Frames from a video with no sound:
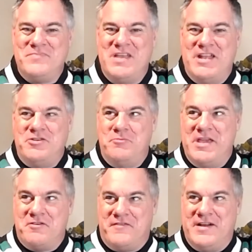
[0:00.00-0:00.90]
and you
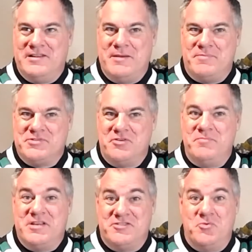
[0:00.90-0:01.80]
make your final
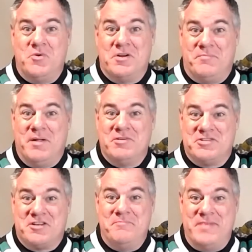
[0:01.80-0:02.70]
episode because you want to
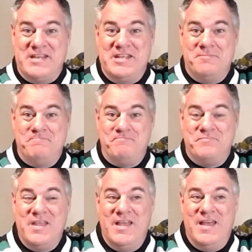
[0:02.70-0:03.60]
publish a compendium,
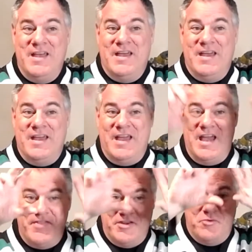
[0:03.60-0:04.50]

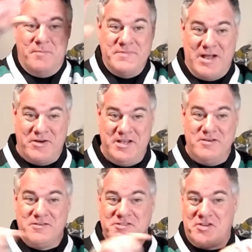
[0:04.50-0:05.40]
and then you come down
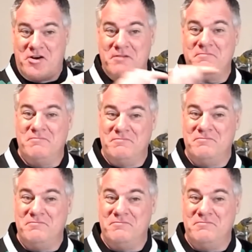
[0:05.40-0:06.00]
here and start,